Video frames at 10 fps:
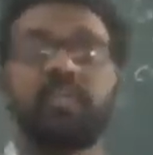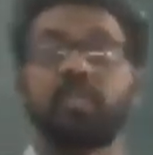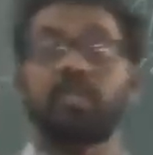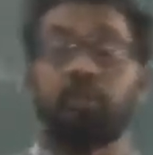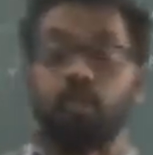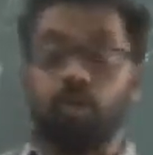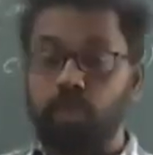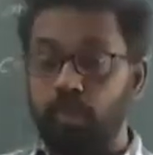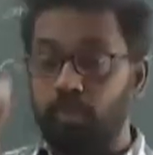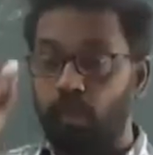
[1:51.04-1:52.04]
This is the
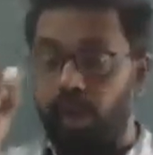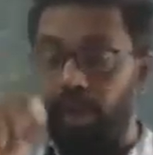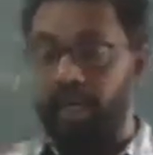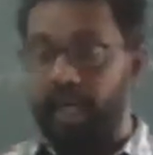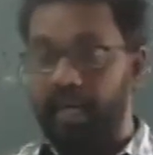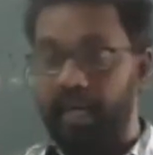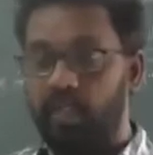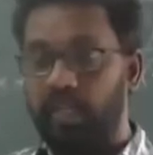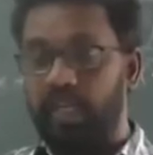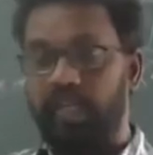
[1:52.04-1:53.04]
most important
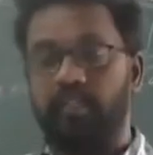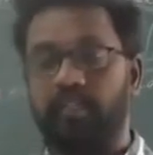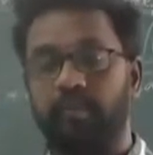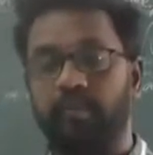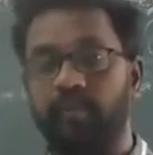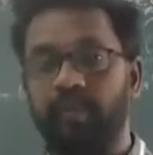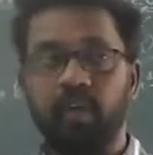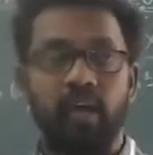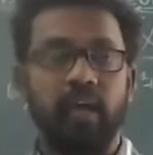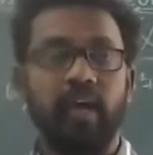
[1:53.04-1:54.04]
condition, that
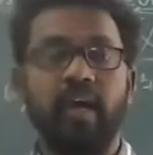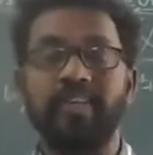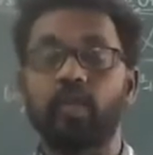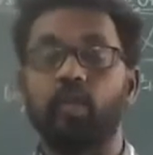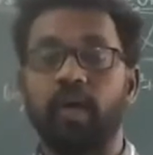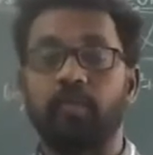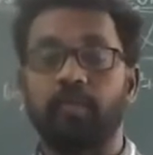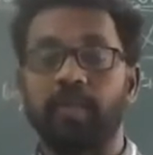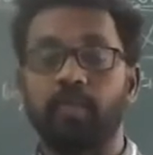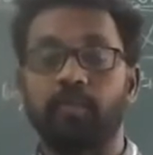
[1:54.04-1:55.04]
is a square
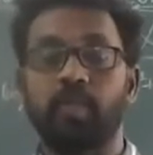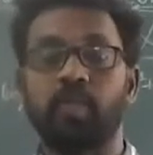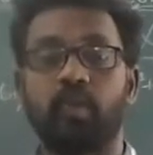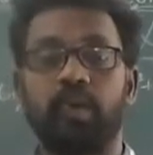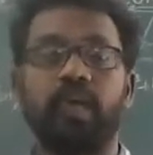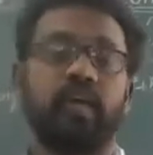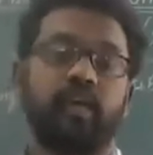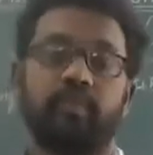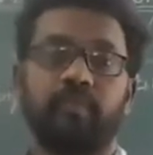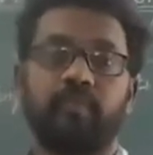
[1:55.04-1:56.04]
plus b square
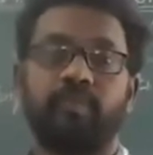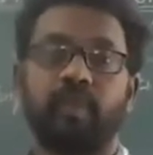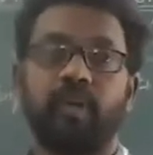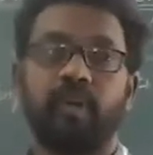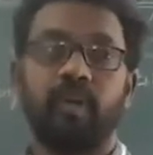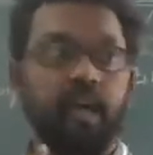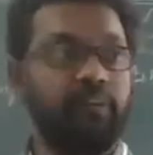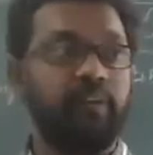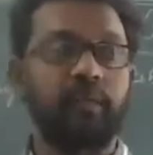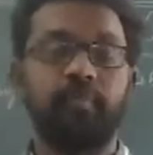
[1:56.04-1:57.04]

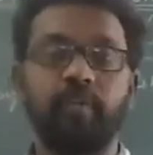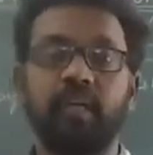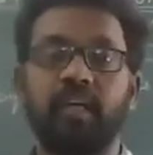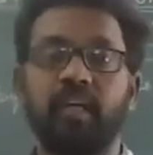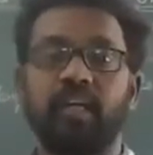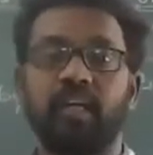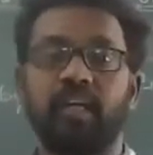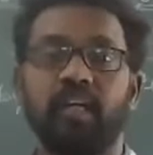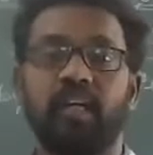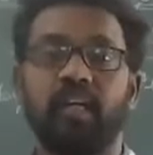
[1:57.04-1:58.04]
never be
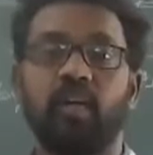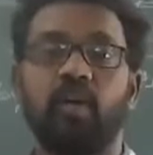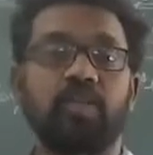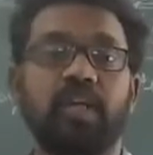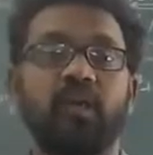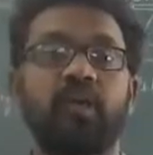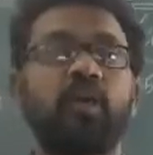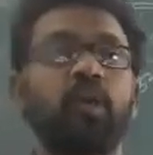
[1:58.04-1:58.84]
not equal